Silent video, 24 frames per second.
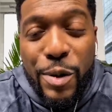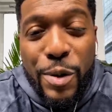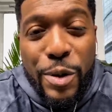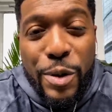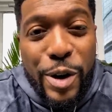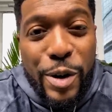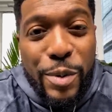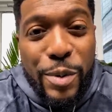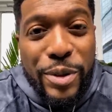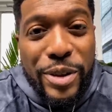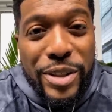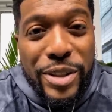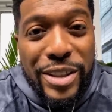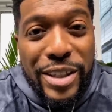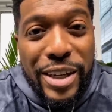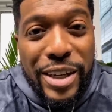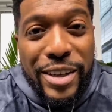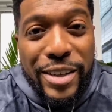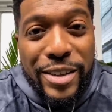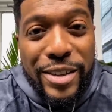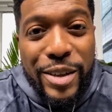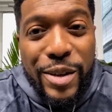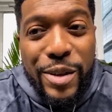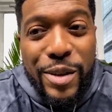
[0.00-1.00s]
growing up in
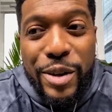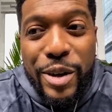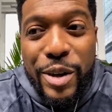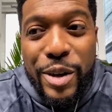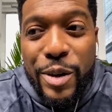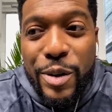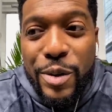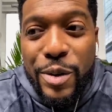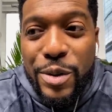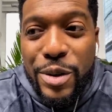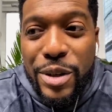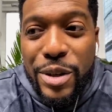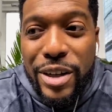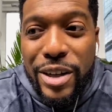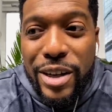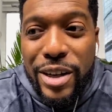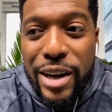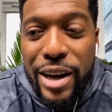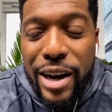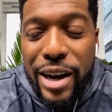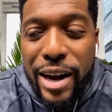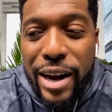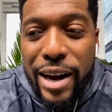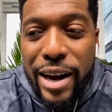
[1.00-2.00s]
San Antonio,
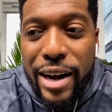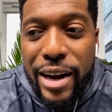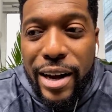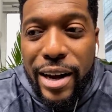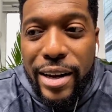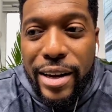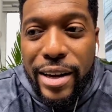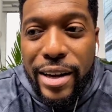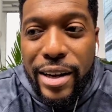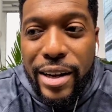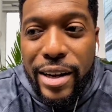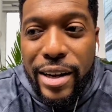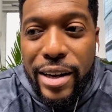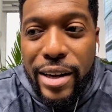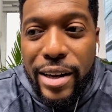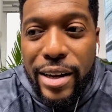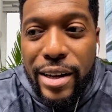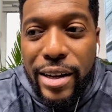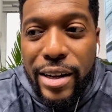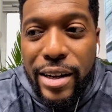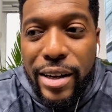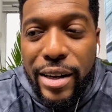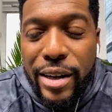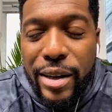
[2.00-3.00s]
I,
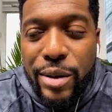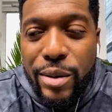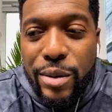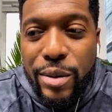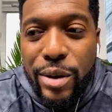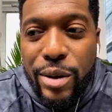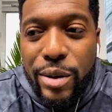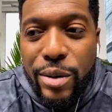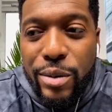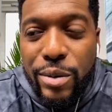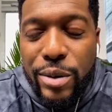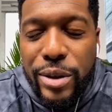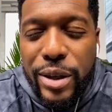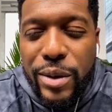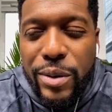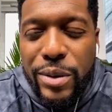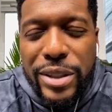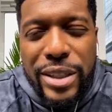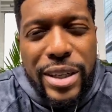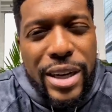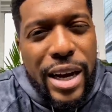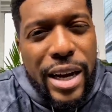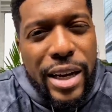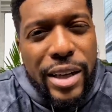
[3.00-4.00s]
uh, I, I- when I
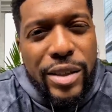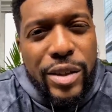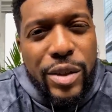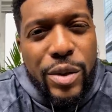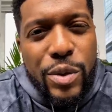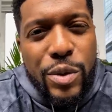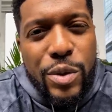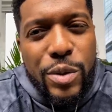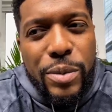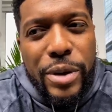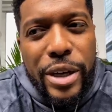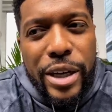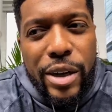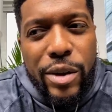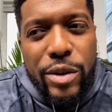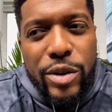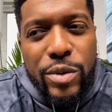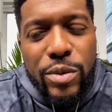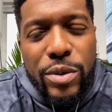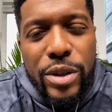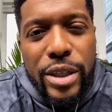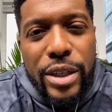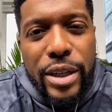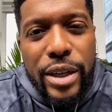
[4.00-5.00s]
was in high school, man, I
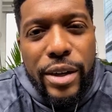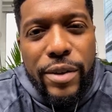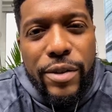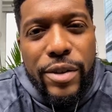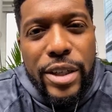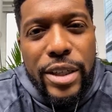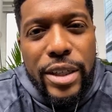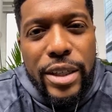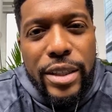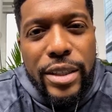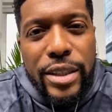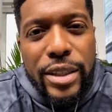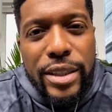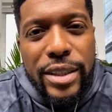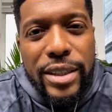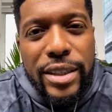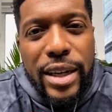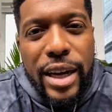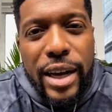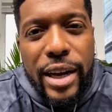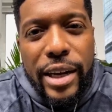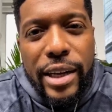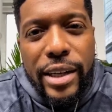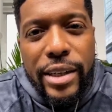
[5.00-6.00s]
was really heavily into
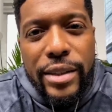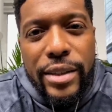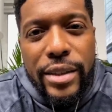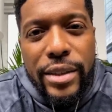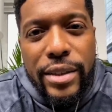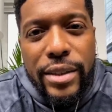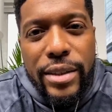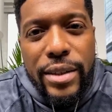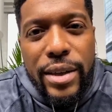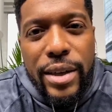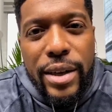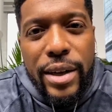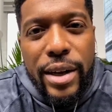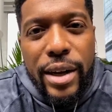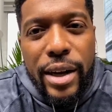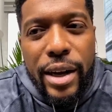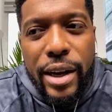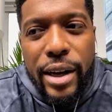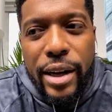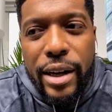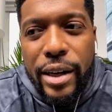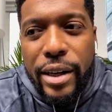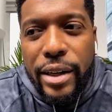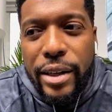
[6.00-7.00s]
science
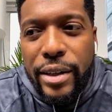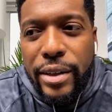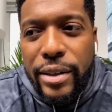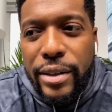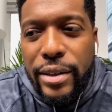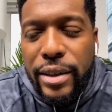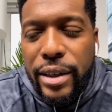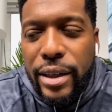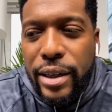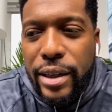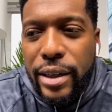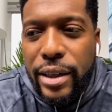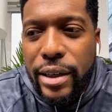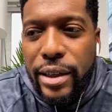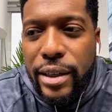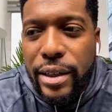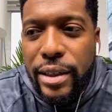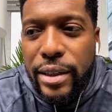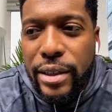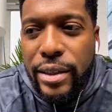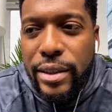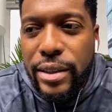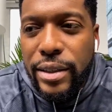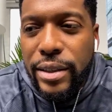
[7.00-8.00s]
and
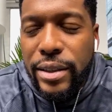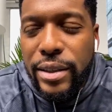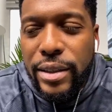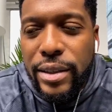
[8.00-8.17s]
uh,